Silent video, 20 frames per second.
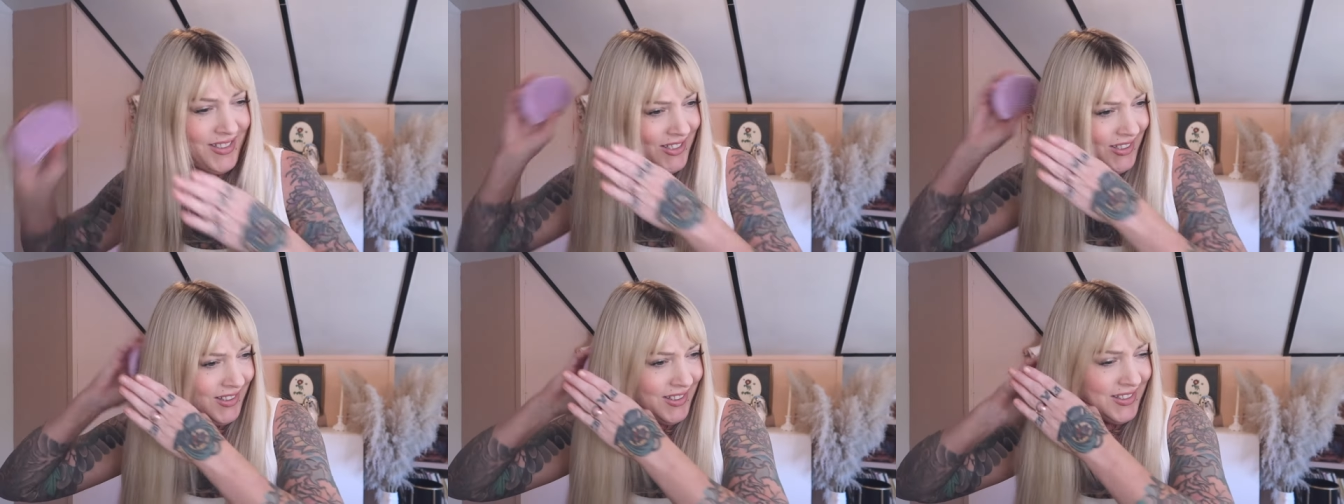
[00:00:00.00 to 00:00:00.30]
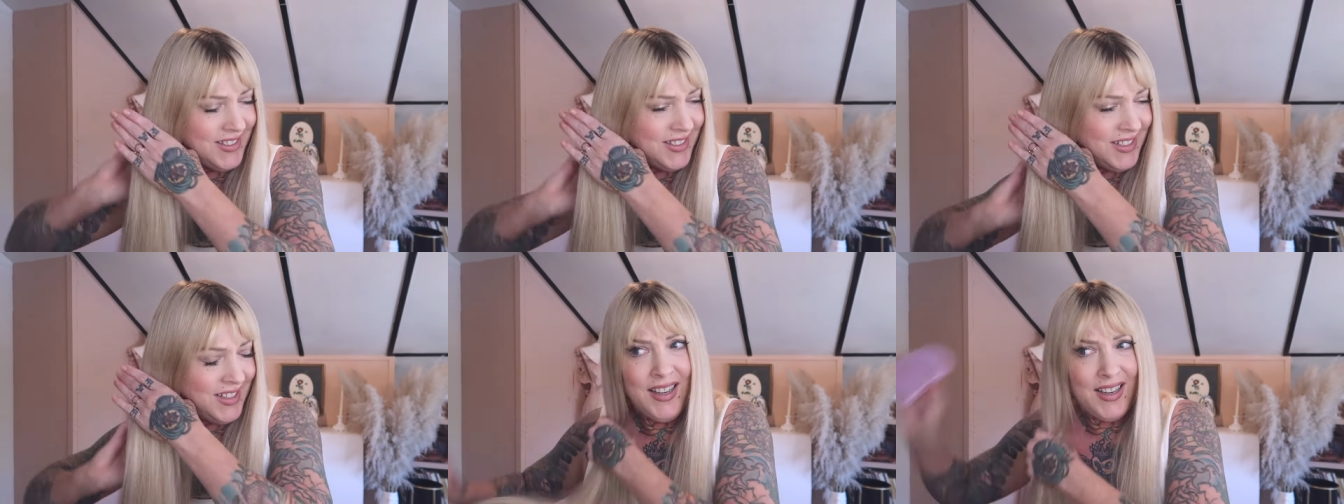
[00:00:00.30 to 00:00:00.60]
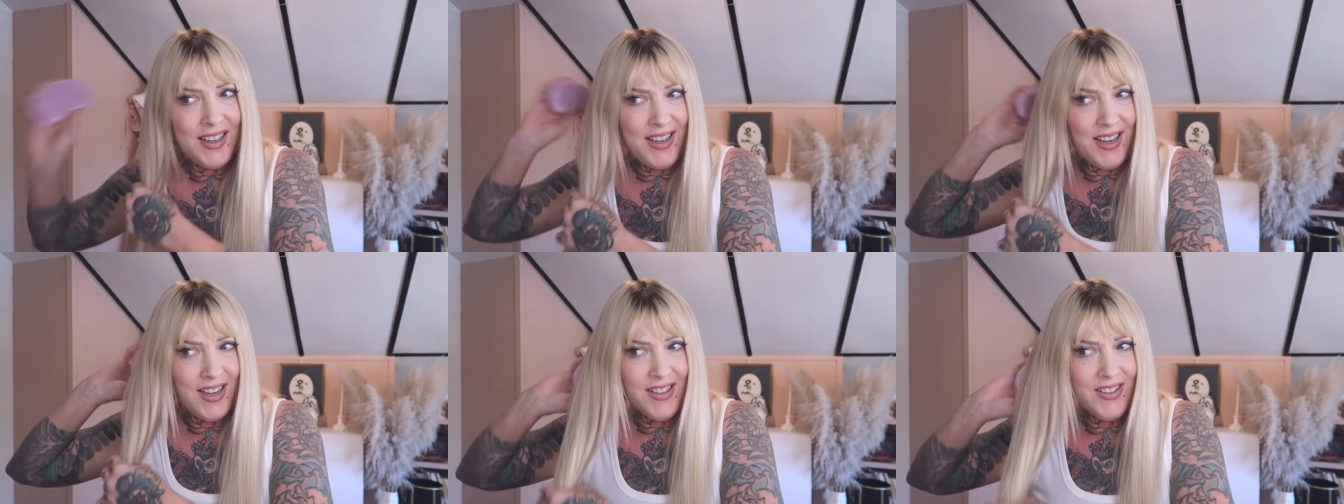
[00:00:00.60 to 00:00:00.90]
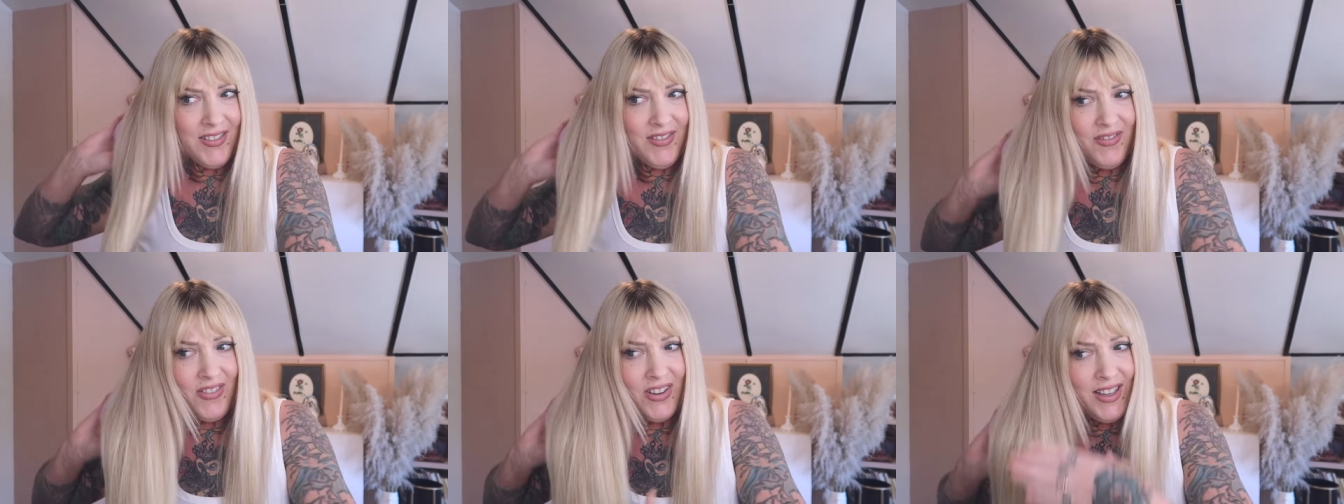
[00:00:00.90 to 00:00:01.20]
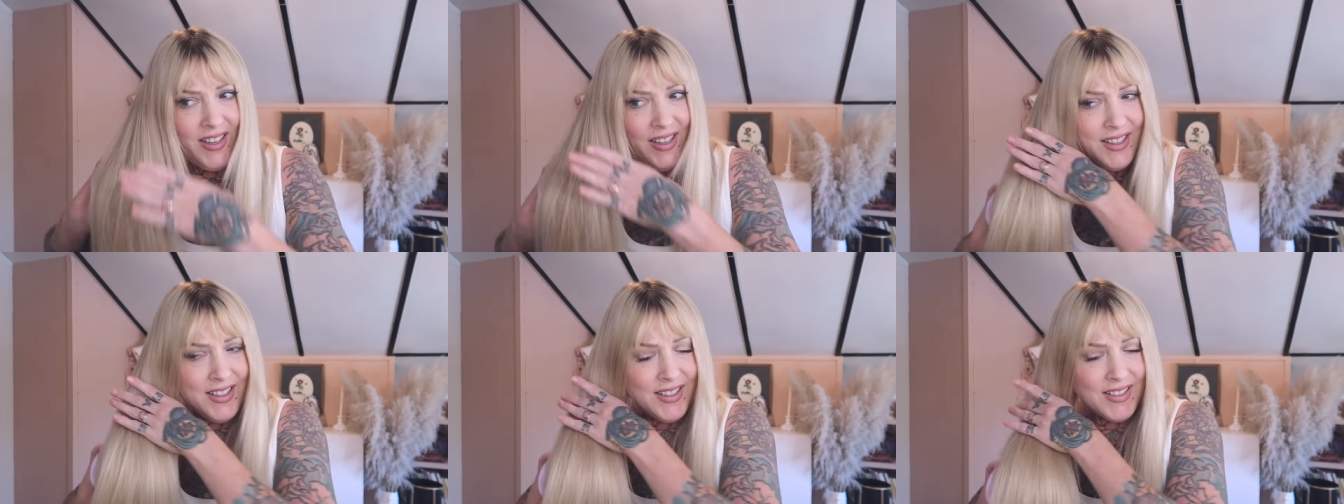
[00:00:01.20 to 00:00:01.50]
just it kind of
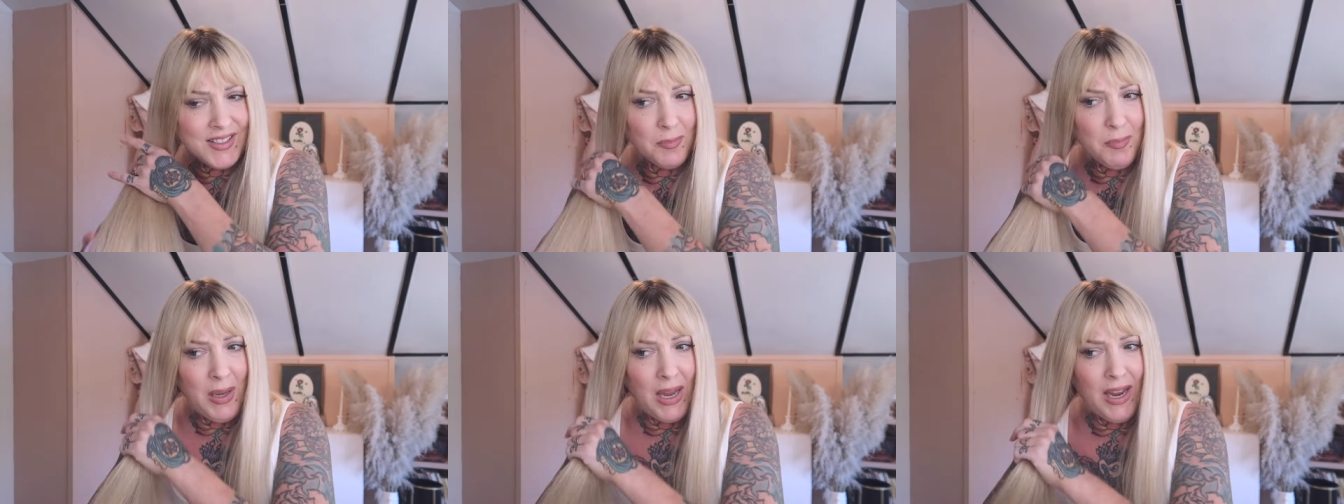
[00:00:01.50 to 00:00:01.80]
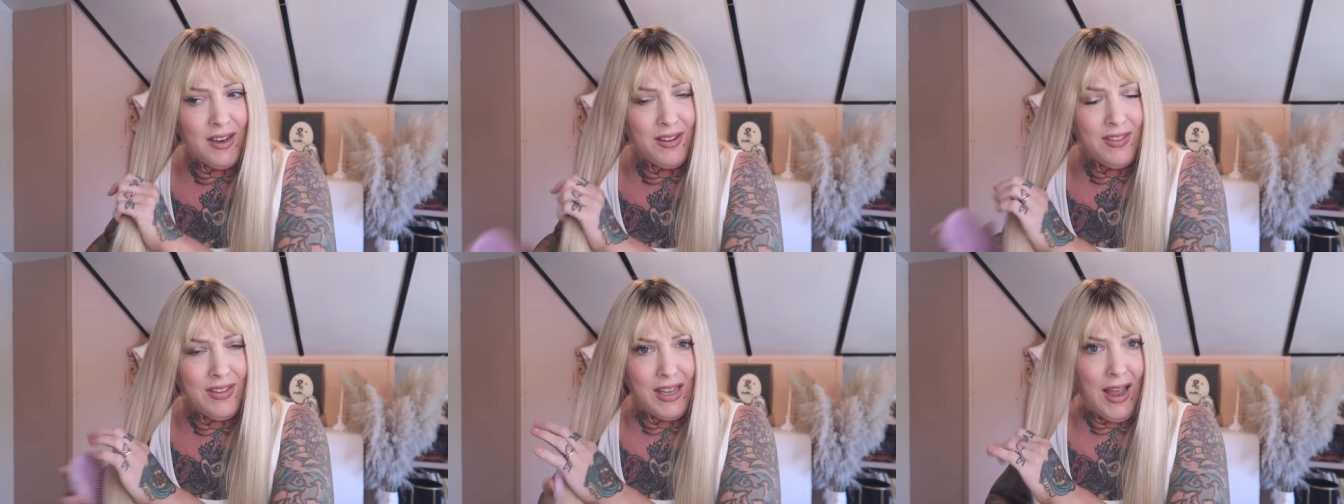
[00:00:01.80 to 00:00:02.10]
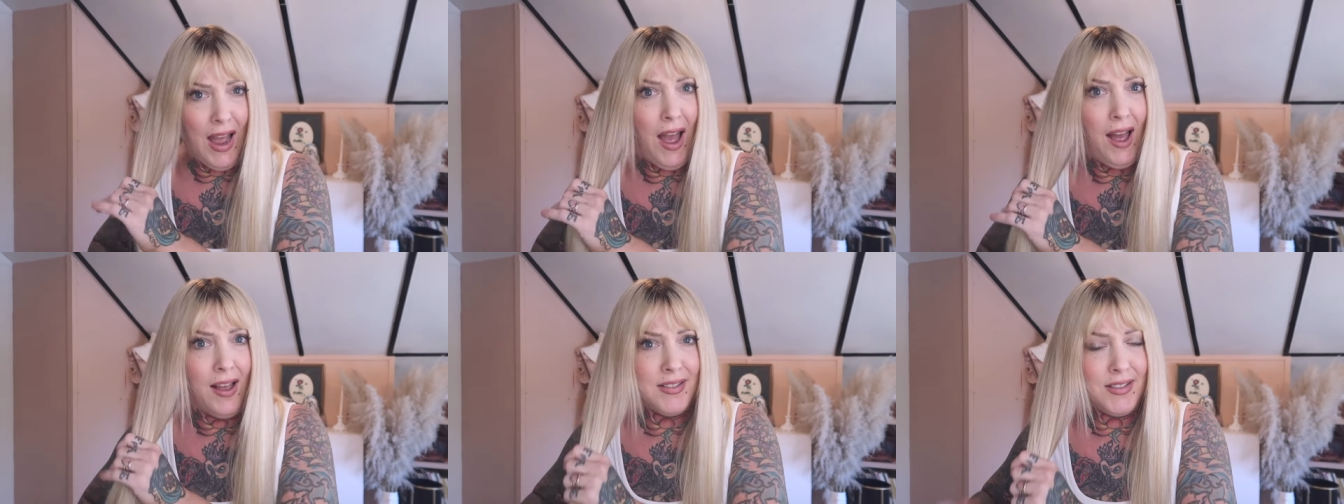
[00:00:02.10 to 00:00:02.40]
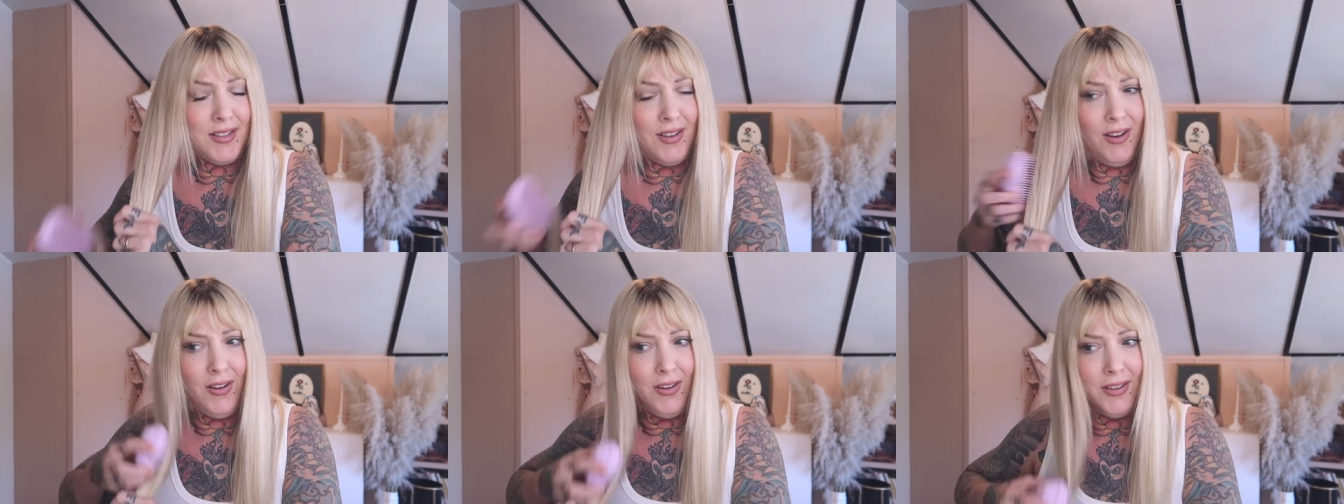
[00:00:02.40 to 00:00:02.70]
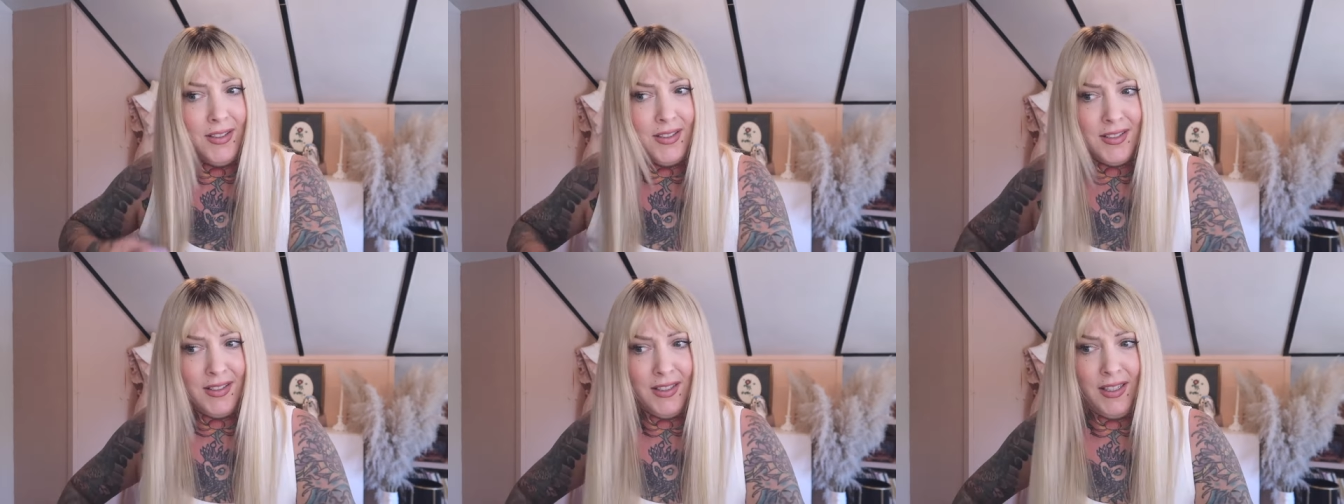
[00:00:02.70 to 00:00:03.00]
is a pain in the ass
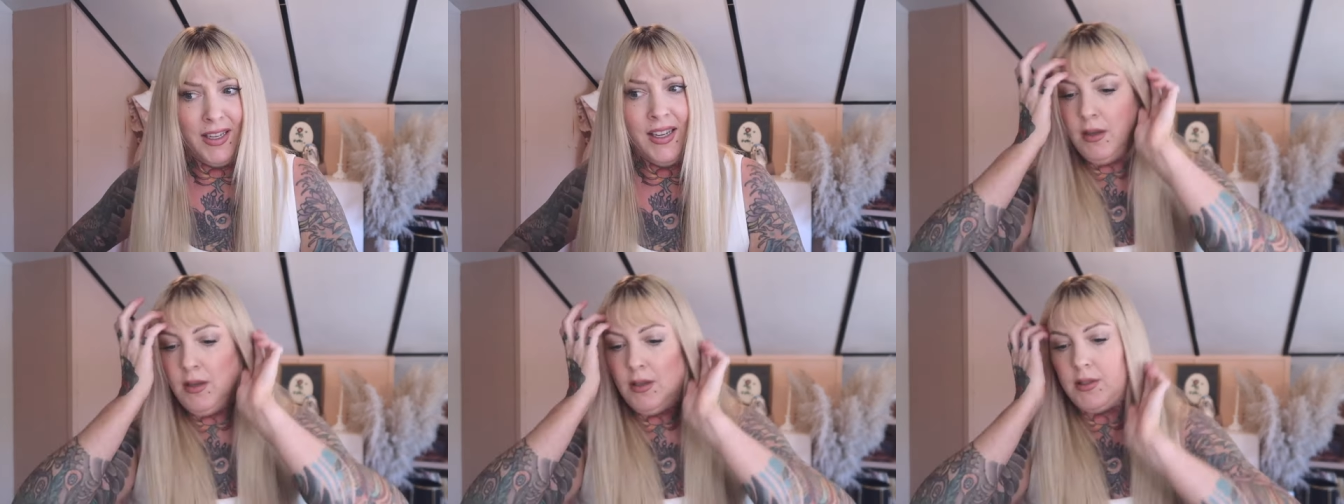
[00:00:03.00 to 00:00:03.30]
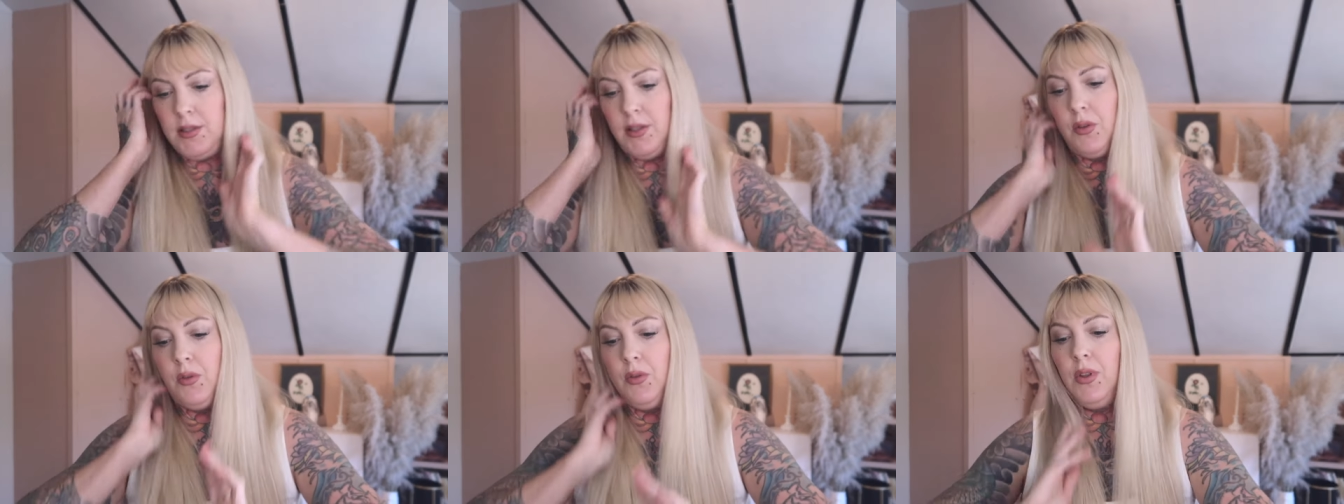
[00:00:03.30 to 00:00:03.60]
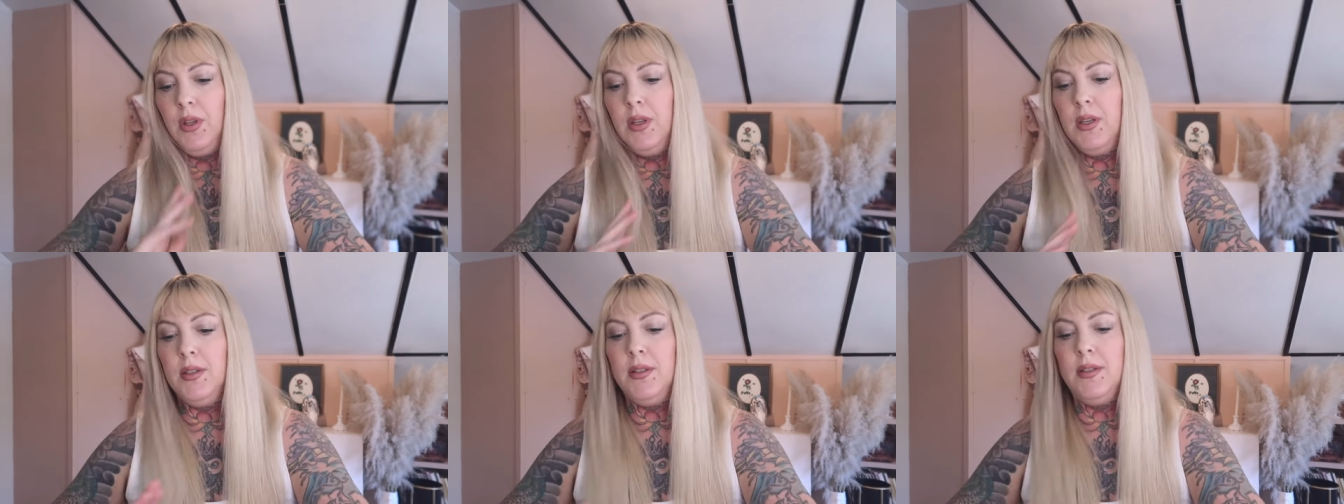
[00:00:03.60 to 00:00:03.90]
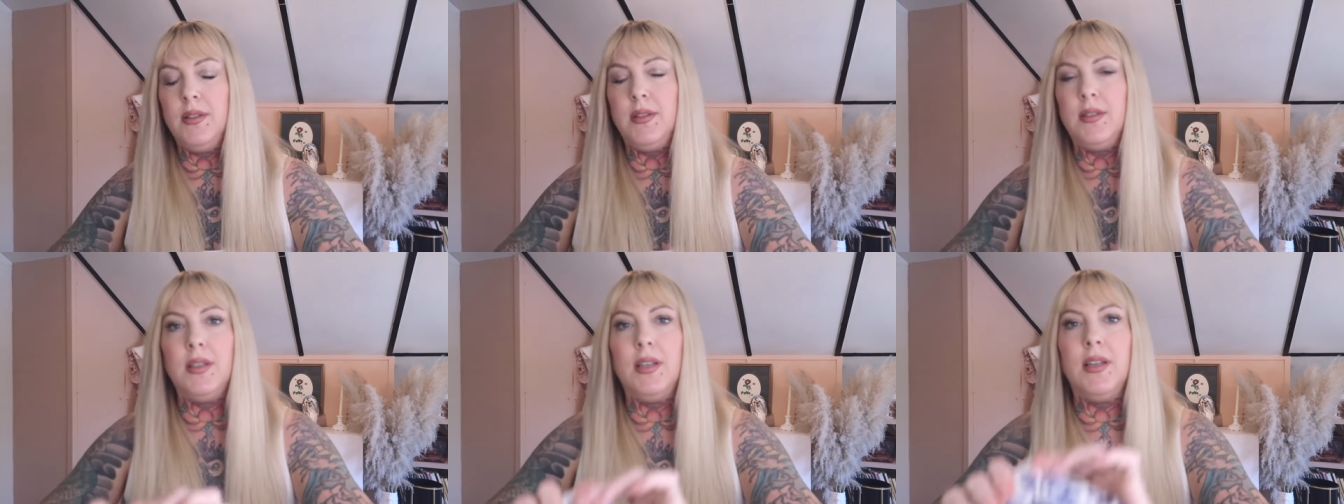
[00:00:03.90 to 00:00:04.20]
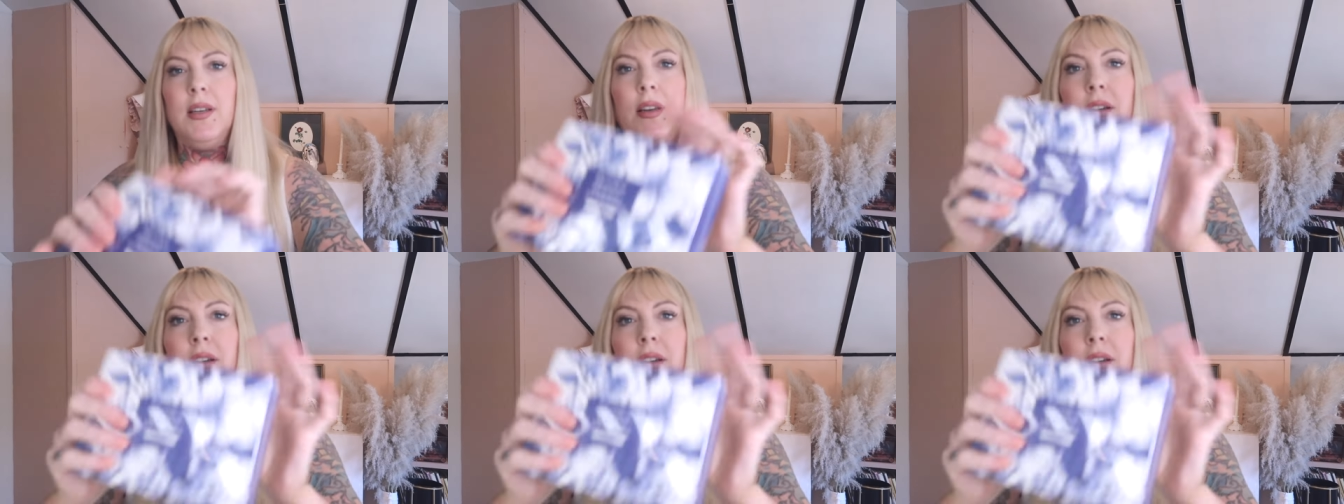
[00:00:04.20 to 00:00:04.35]
honestly so this